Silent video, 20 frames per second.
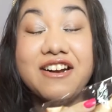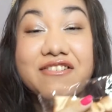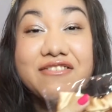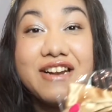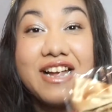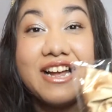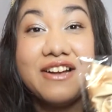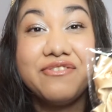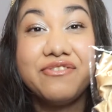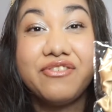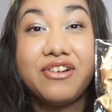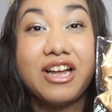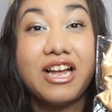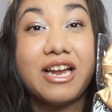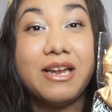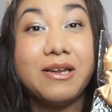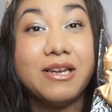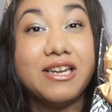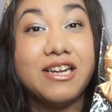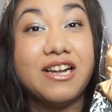don't have
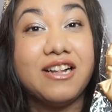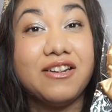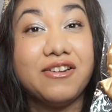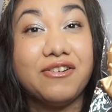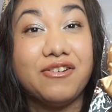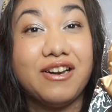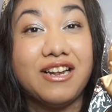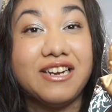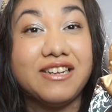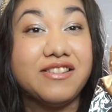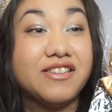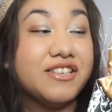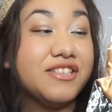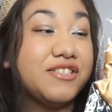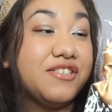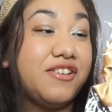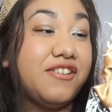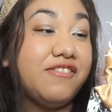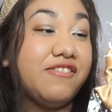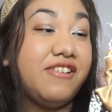a color like
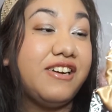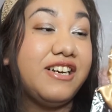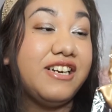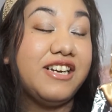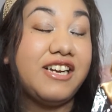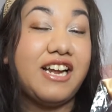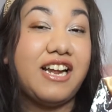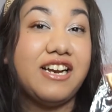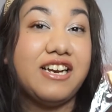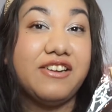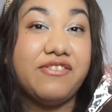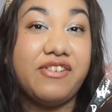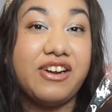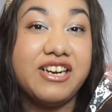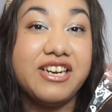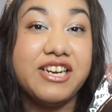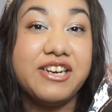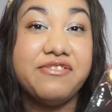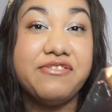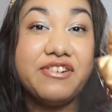this already, and if I
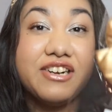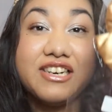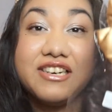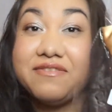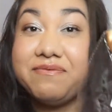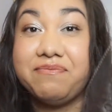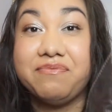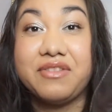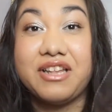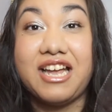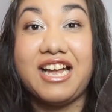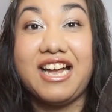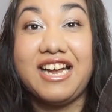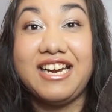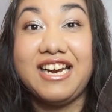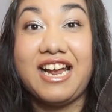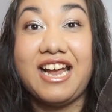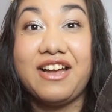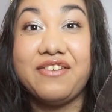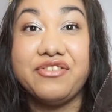need one, I
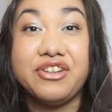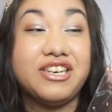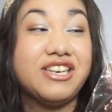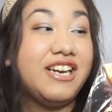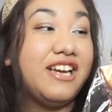have it